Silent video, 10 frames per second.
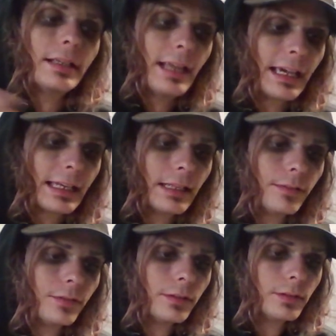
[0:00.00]

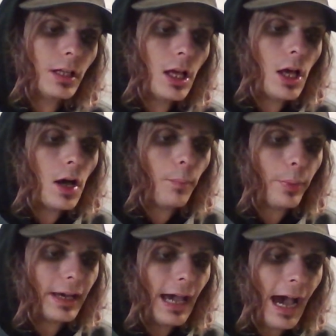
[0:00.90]
negative.
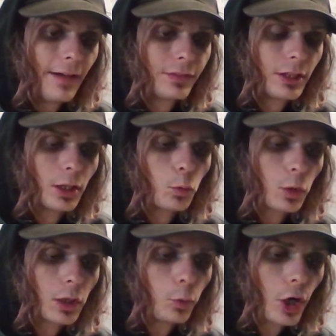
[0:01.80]
But after
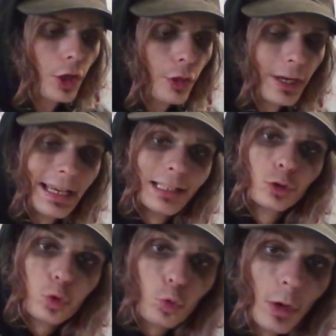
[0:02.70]
World War III,
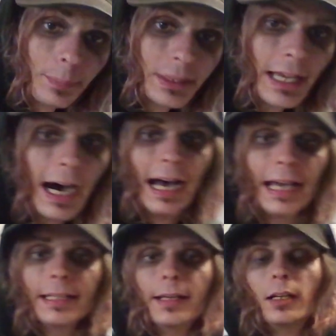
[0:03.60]
it's
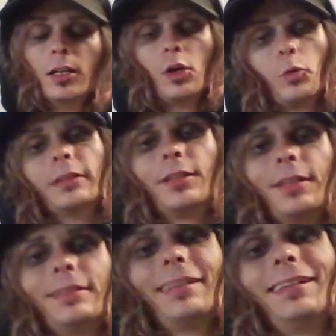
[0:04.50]
Riptide, which
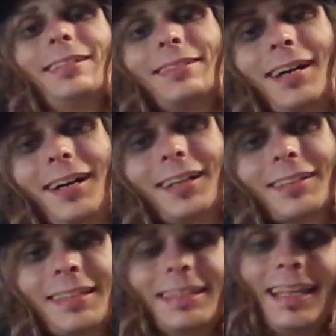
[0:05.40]
is another
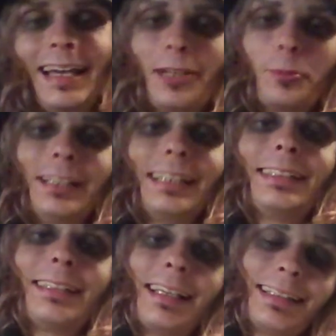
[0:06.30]
song they
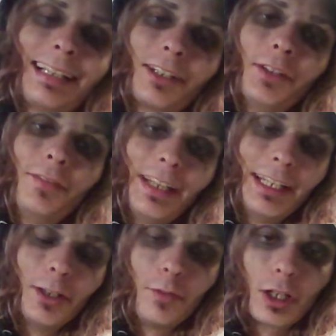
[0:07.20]
released a single
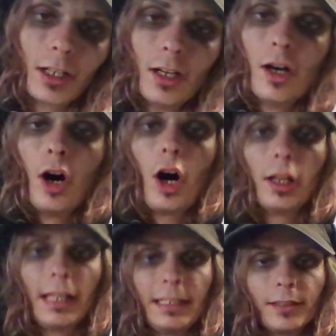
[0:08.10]
video for.
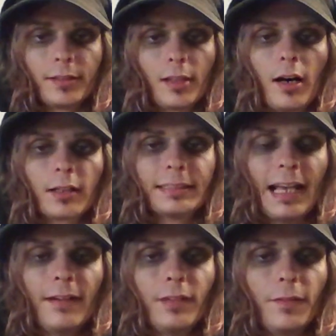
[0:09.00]
All his songs
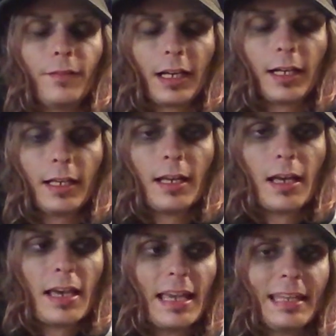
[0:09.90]
have a very
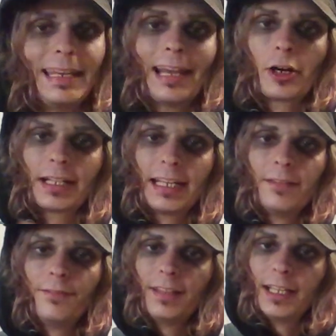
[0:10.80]
narrative
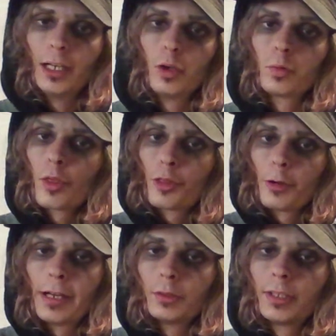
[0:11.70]
video
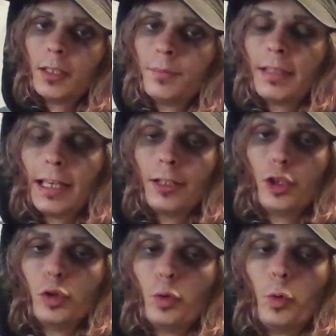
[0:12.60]
throughout them that
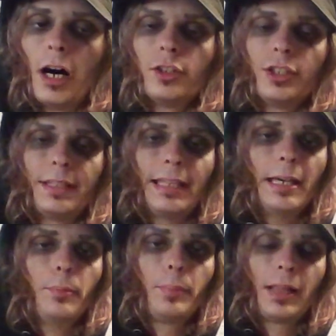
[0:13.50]
you'd watch
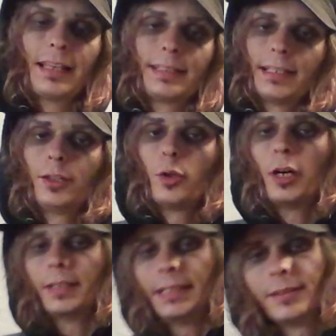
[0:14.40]
that plays into
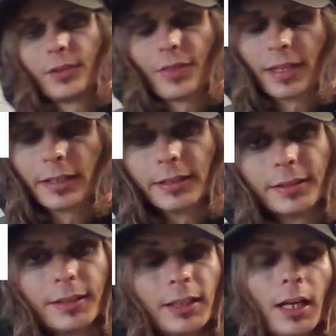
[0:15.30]
all these
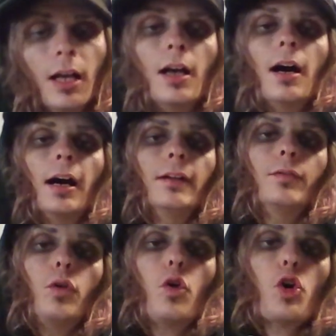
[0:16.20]
theories
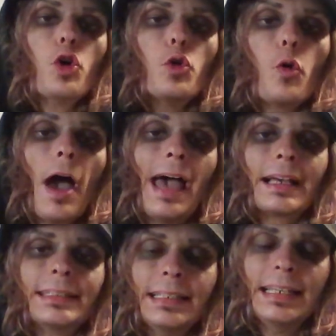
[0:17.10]
of who
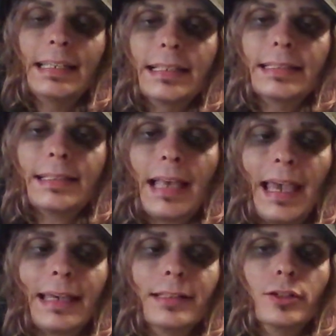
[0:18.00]
X is
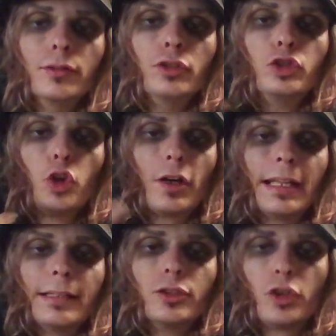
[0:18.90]
and
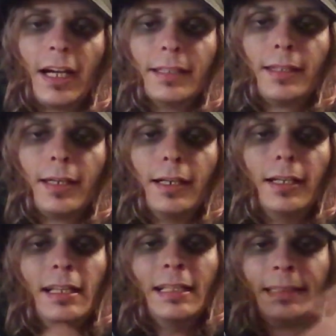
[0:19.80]
Jordan trying
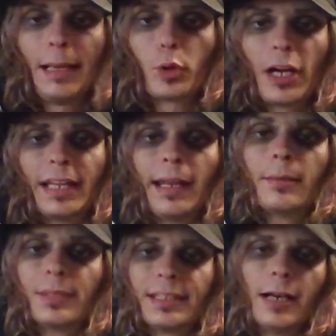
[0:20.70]
to separate
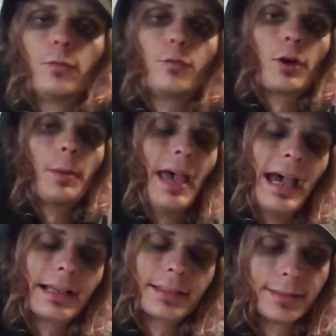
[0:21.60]
himself from
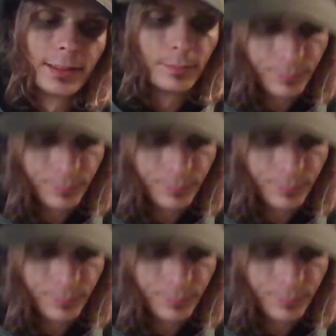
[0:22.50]
X.